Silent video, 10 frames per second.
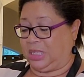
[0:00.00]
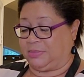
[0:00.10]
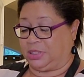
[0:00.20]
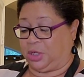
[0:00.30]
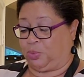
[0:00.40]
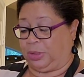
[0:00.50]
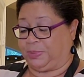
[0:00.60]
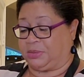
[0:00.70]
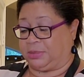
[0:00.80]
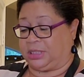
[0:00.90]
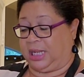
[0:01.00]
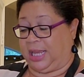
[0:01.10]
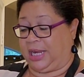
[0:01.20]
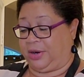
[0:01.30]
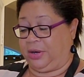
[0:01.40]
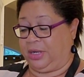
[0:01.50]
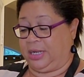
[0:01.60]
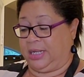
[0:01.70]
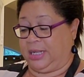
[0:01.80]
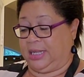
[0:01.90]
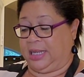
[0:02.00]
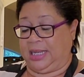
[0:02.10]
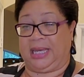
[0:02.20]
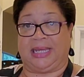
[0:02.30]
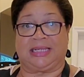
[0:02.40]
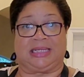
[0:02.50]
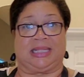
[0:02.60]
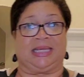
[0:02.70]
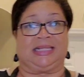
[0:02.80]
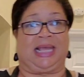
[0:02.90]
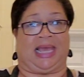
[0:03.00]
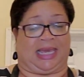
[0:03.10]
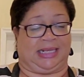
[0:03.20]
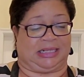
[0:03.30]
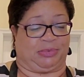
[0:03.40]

Just gonna whip some good air into these eggs.